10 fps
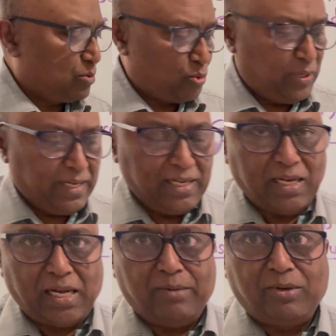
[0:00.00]
Today,
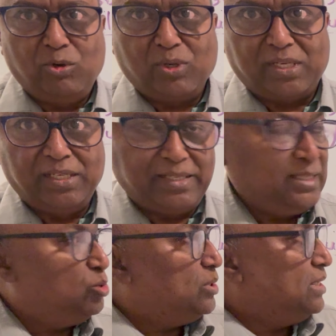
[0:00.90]
I am going to
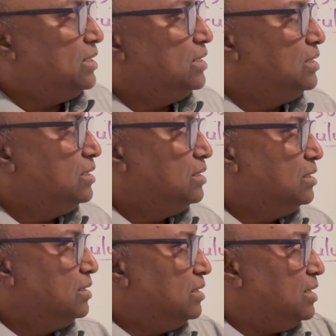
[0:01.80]
continue the
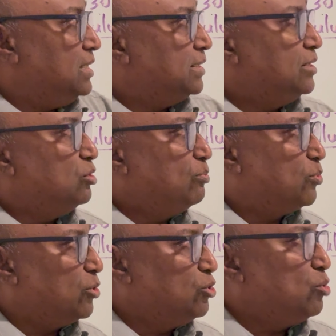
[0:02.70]
lesson of
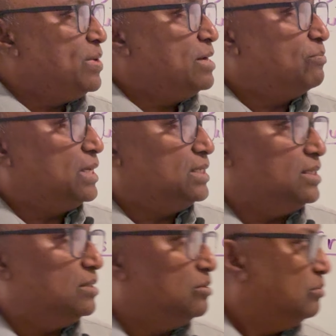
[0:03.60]
polynomial function.